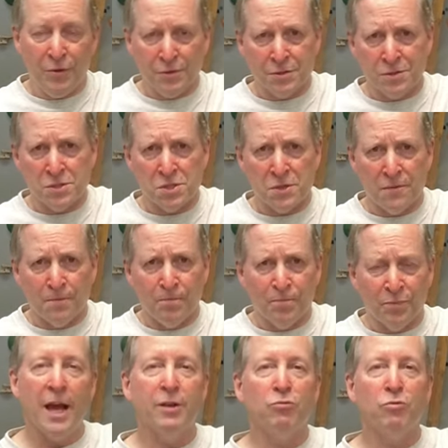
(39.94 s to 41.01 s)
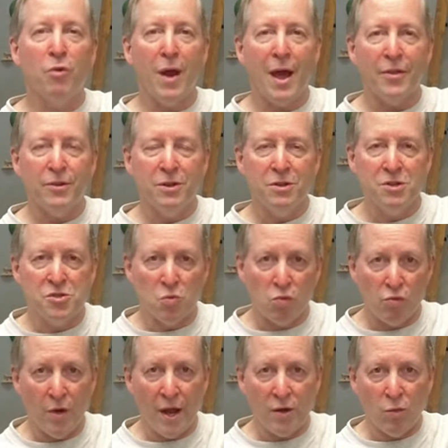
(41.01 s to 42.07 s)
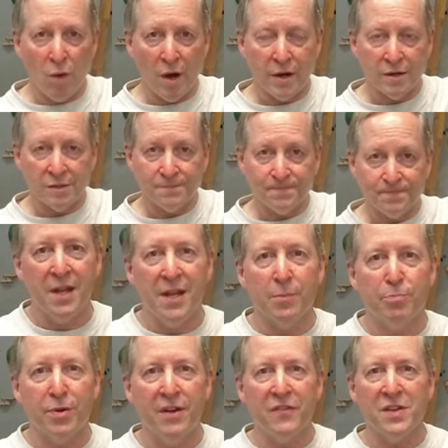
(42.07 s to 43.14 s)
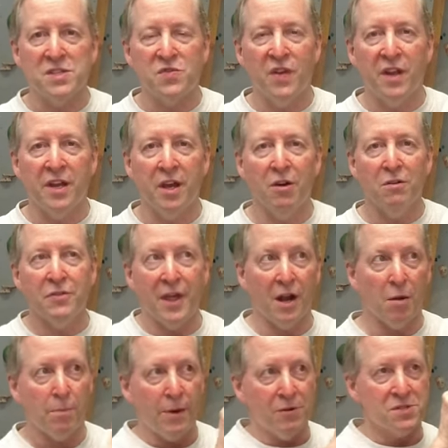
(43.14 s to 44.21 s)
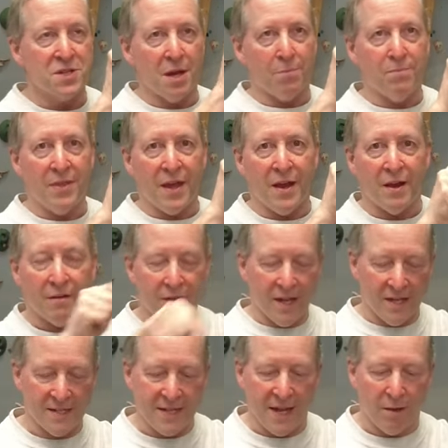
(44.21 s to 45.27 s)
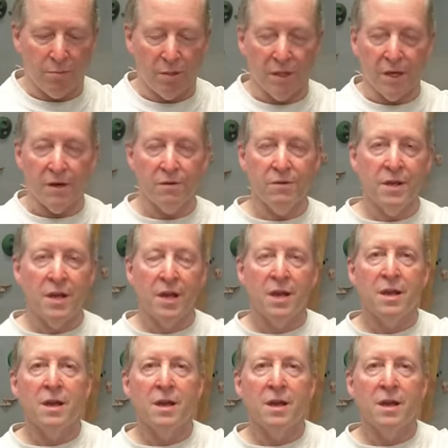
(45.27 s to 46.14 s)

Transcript: filters. I'd rather use rainwater. In a previous video that I'll post up there and down below,